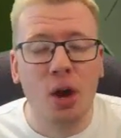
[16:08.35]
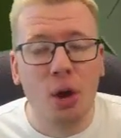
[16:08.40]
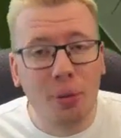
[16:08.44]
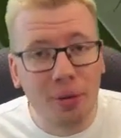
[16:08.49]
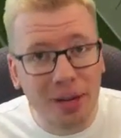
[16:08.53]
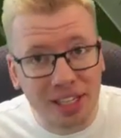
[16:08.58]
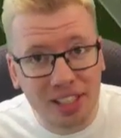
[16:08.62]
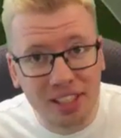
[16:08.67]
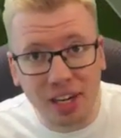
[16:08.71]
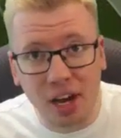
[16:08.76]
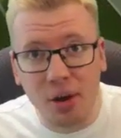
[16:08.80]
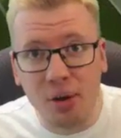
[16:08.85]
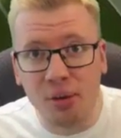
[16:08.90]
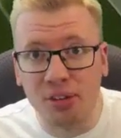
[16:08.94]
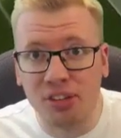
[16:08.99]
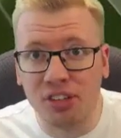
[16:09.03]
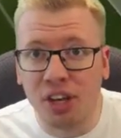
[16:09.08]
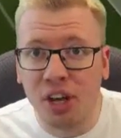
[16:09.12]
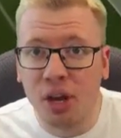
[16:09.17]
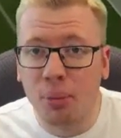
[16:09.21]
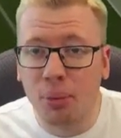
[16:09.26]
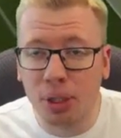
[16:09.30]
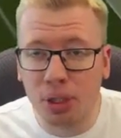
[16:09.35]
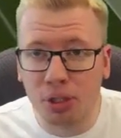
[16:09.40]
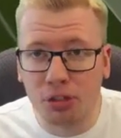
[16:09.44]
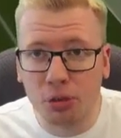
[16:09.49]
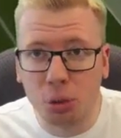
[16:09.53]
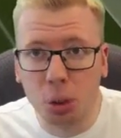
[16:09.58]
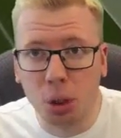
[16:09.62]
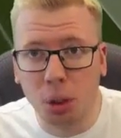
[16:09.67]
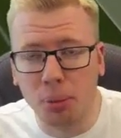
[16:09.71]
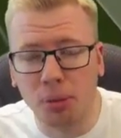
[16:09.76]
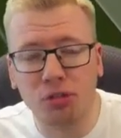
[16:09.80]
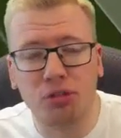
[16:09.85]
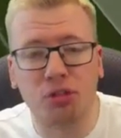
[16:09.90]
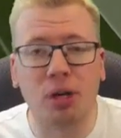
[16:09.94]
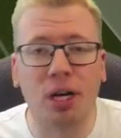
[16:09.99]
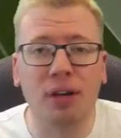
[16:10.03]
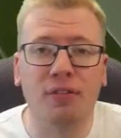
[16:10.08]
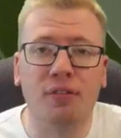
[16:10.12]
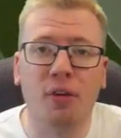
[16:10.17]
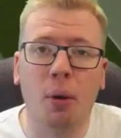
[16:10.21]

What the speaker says: We don't. We just dribble straight